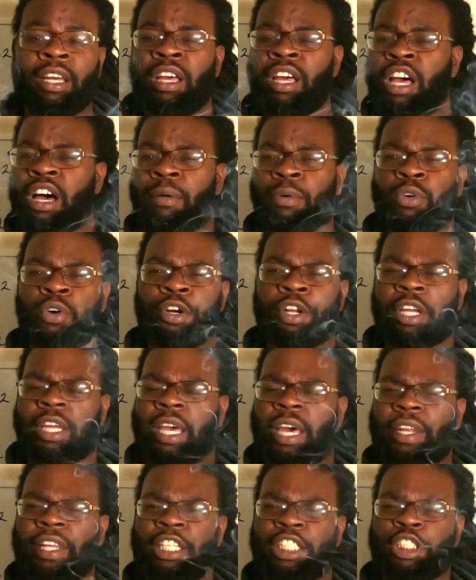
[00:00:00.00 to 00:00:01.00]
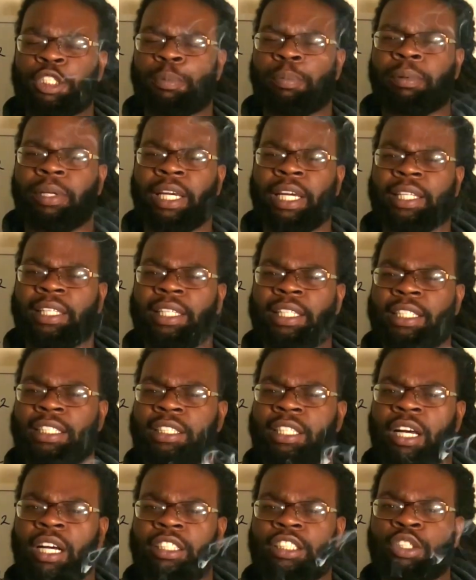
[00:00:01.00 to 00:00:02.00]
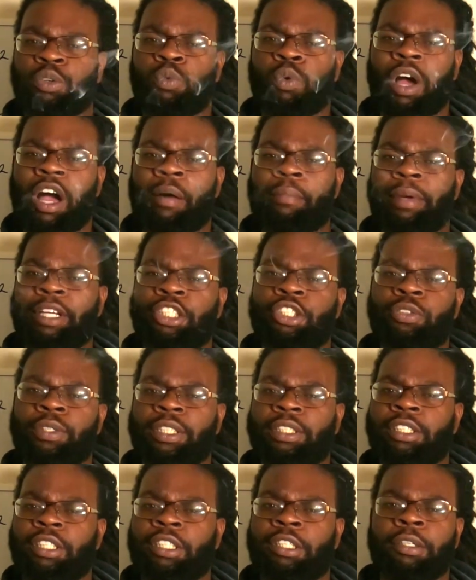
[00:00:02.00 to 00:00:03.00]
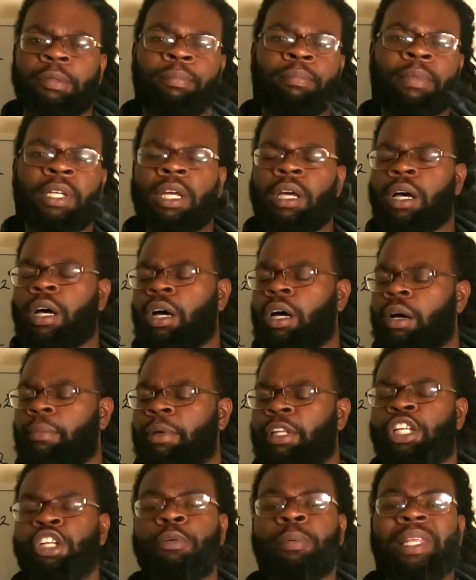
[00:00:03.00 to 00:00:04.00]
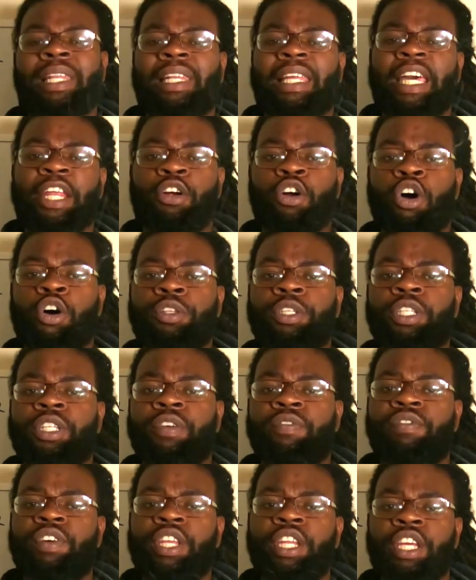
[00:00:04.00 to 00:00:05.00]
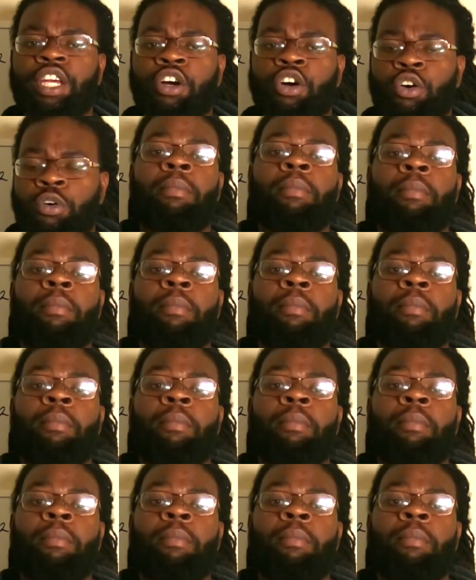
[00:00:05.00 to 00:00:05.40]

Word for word: I'm going to kind of explain these stocks and why I'm interested in them um, a little bit later on in the video.